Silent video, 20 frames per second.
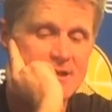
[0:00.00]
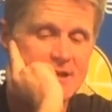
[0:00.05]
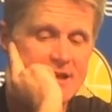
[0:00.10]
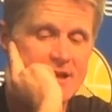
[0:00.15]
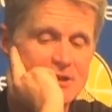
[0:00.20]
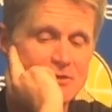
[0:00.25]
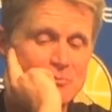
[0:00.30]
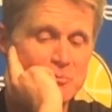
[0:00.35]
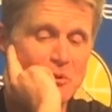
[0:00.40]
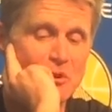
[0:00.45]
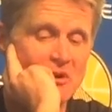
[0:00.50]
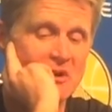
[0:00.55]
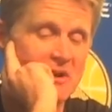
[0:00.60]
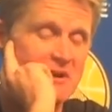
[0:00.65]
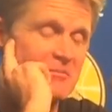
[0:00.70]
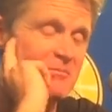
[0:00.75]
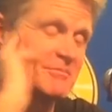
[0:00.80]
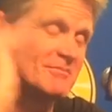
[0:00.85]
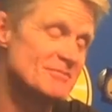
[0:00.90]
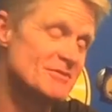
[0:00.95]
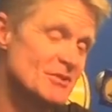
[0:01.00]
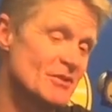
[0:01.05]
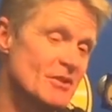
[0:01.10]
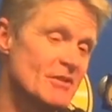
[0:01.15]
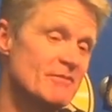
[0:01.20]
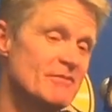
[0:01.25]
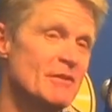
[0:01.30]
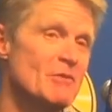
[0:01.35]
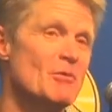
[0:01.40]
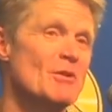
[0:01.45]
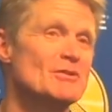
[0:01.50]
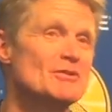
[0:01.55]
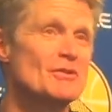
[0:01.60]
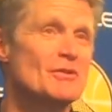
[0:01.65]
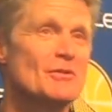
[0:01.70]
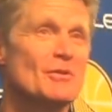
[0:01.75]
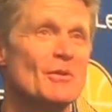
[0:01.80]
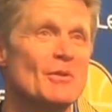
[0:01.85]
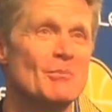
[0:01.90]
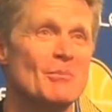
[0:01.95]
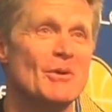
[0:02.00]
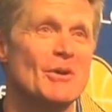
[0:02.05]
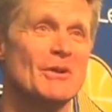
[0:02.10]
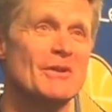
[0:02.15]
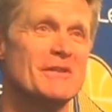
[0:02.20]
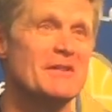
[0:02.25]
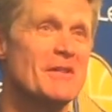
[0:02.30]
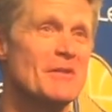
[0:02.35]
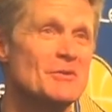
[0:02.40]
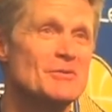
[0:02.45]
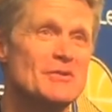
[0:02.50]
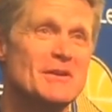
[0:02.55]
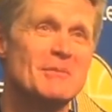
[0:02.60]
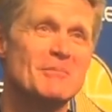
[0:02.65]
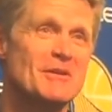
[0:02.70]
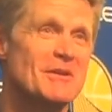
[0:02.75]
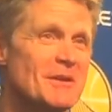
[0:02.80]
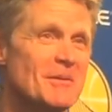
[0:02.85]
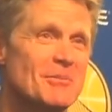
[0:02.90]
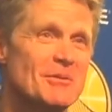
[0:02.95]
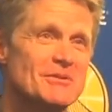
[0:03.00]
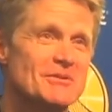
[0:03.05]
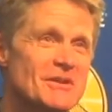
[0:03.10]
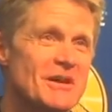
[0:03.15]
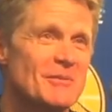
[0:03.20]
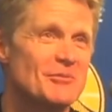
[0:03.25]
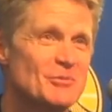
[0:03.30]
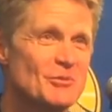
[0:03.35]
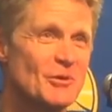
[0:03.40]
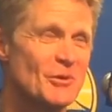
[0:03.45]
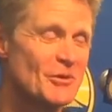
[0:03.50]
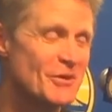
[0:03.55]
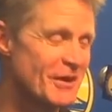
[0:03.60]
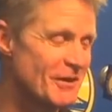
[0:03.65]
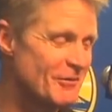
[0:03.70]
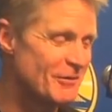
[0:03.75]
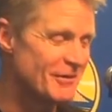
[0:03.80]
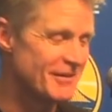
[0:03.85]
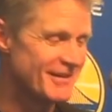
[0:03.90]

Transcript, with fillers: He's brilliant, so if he wants to throw the ball to the other team a couple times, we're okay.